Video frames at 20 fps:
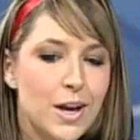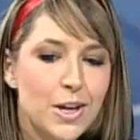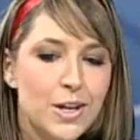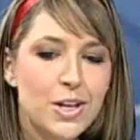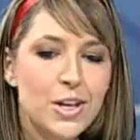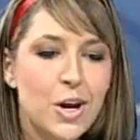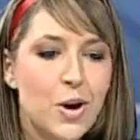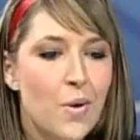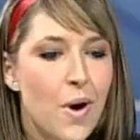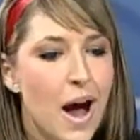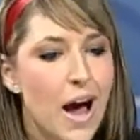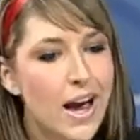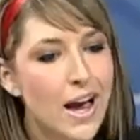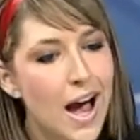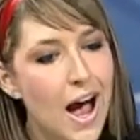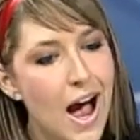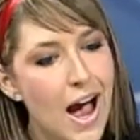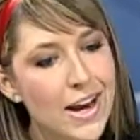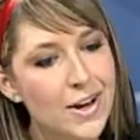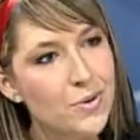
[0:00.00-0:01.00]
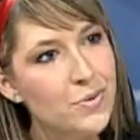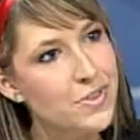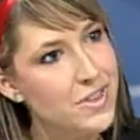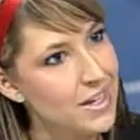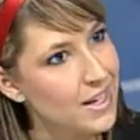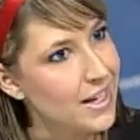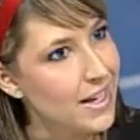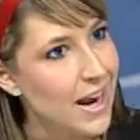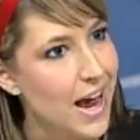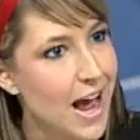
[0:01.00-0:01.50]
You know, I don't
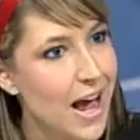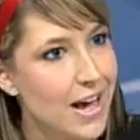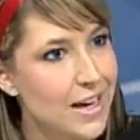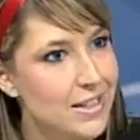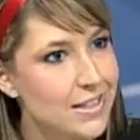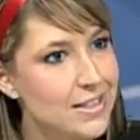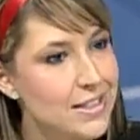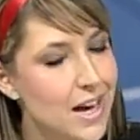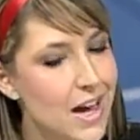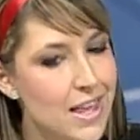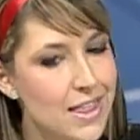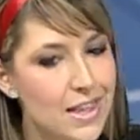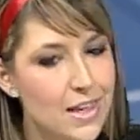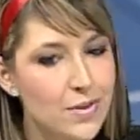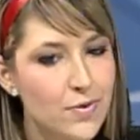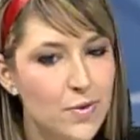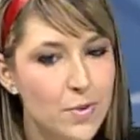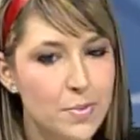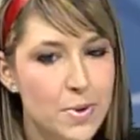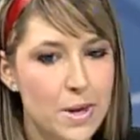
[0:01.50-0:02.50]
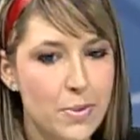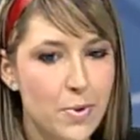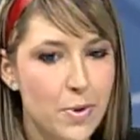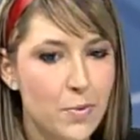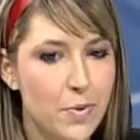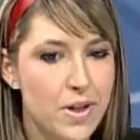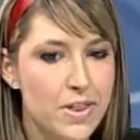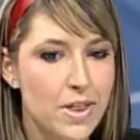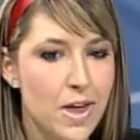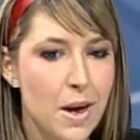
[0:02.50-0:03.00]
think it has. I think for people
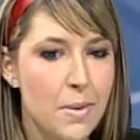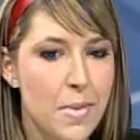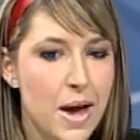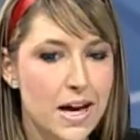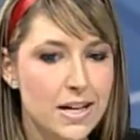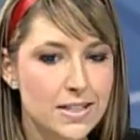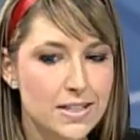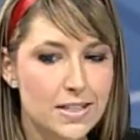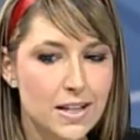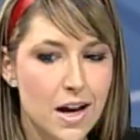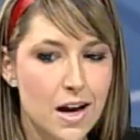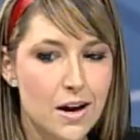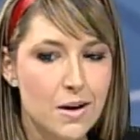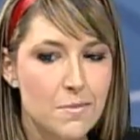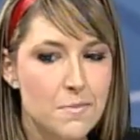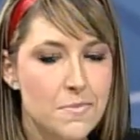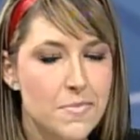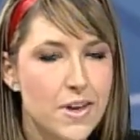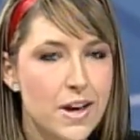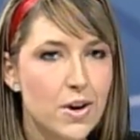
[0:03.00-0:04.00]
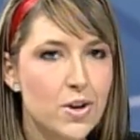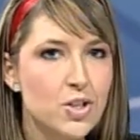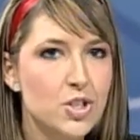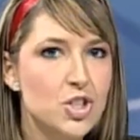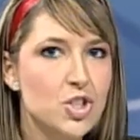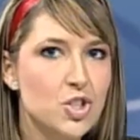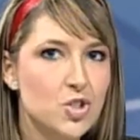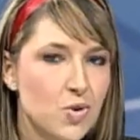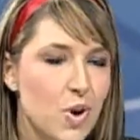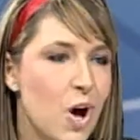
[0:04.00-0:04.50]
with MS, they are
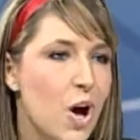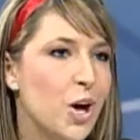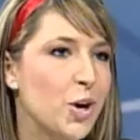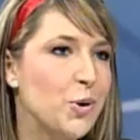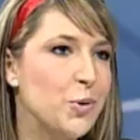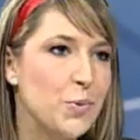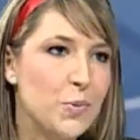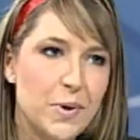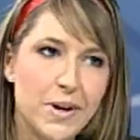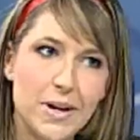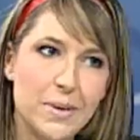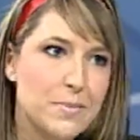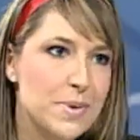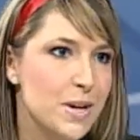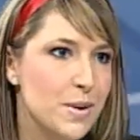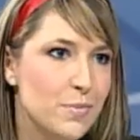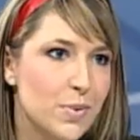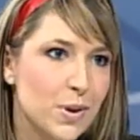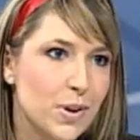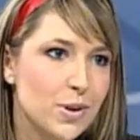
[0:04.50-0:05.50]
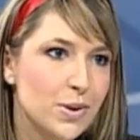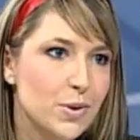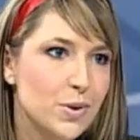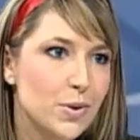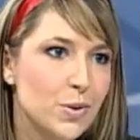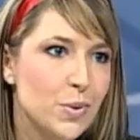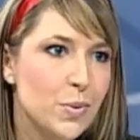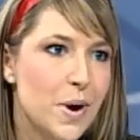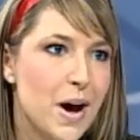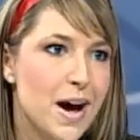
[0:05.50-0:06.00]
strong, gritty people
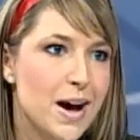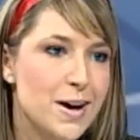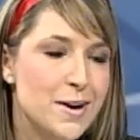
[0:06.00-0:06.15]
who,